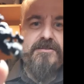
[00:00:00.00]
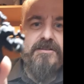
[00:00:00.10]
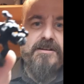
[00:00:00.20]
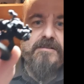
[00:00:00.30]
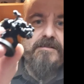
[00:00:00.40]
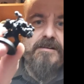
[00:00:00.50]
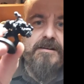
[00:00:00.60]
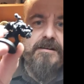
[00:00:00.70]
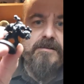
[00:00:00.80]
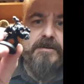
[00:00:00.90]
So
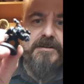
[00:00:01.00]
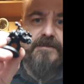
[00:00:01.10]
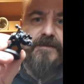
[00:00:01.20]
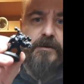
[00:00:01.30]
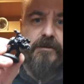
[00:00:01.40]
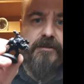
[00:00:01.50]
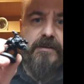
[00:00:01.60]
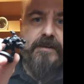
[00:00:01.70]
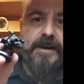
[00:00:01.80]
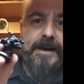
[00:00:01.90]
uh, where's the focus
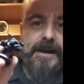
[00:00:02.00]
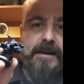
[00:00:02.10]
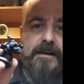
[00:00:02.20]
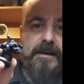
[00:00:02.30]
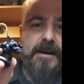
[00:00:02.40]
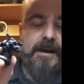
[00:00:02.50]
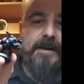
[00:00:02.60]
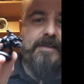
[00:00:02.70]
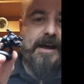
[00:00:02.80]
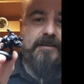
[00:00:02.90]
on that? And
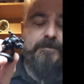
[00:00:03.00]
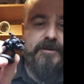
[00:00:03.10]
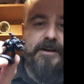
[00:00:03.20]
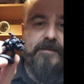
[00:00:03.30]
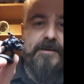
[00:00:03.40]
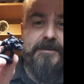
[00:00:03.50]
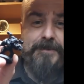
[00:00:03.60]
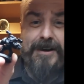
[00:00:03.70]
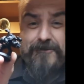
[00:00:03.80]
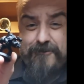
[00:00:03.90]
I, that's pretty gross,
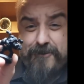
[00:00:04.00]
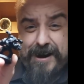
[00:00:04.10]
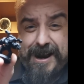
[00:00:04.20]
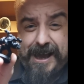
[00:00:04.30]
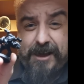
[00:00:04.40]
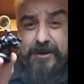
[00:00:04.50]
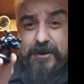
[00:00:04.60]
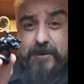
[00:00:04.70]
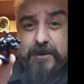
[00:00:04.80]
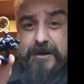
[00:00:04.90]
but really
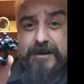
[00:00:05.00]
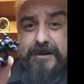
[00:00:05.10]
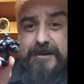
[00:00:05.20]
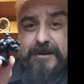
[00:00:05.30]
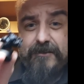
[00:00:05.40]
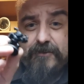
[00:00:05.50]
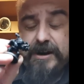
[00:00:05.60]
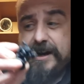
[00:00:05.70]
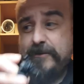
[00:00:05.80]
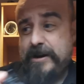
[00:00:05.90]
cool.
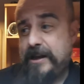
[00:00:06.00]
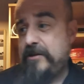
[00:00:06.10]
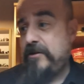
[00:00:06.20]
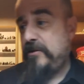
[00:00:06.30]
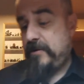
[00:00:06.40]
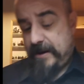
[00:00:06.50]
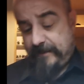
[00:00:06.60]
Really, really cool.